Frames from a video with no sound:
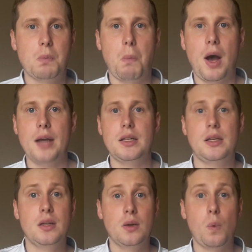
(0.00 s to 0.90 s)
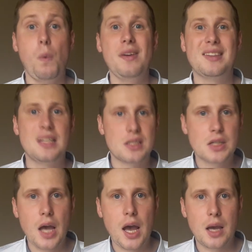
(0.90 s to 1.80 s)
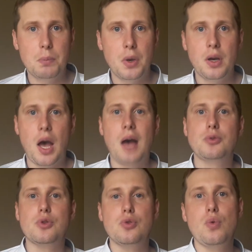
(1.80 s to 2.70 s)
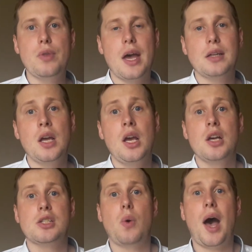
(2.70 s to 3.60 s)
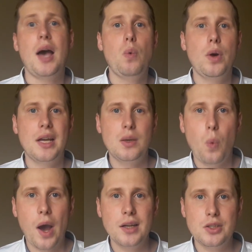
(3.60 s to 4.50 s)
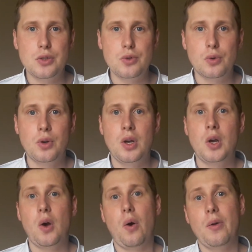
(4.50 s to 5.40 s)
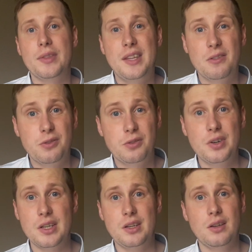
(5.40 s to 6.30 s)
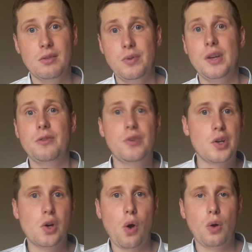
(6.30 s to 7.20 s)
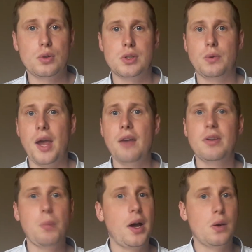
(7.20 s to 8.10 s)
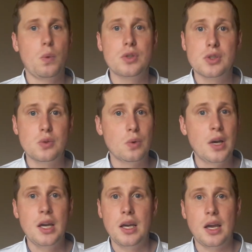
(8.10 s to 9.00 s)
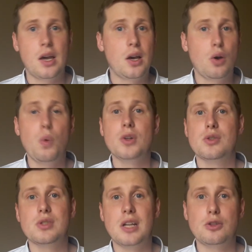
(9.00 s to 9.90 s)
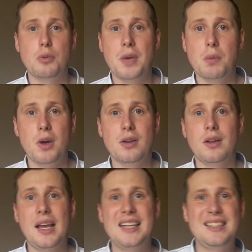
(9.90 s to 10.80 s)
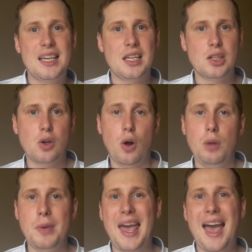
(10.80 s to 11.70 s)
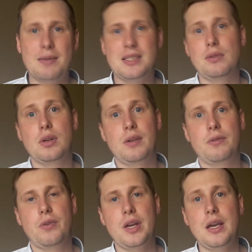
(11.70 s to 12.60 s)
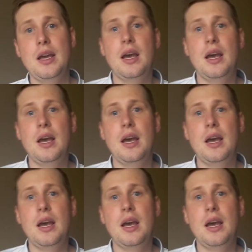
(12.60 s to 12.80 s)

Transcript: money with the Skype, how to do that, so I want to invite you on the really free call. So everybody who wants to start to make money online, they can call me absolutely free.